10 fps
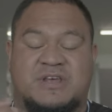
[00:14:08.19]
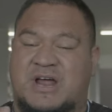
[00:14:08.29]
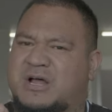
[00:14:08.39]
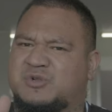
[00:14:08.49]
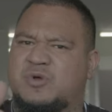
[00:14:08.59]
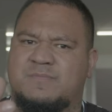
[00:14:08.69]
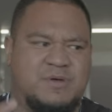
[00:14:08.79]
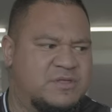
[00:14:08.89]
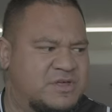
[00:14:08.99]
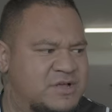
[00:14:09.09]
that are doing
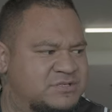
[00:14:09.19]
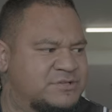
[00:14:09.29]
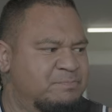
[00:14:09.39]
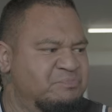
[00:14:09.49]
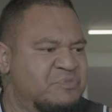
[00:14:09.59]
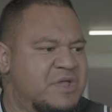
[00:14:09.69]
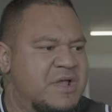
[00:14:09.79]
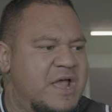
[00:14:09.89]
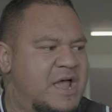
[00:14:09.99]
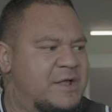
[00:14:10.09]
big things,
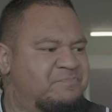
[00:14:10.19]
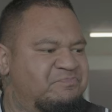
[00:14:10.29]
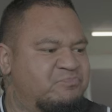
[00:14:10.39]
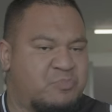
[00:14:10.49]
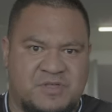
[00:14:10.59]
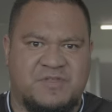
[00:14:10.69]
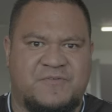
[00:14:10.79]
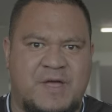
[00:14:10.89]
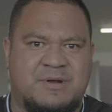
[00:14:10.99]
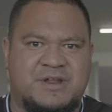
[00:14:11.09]
and bring the
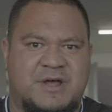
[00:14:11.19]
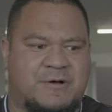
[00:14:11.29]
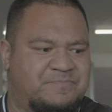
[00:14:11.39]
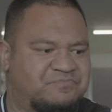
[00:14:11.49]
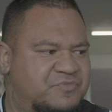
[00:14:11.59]
family down.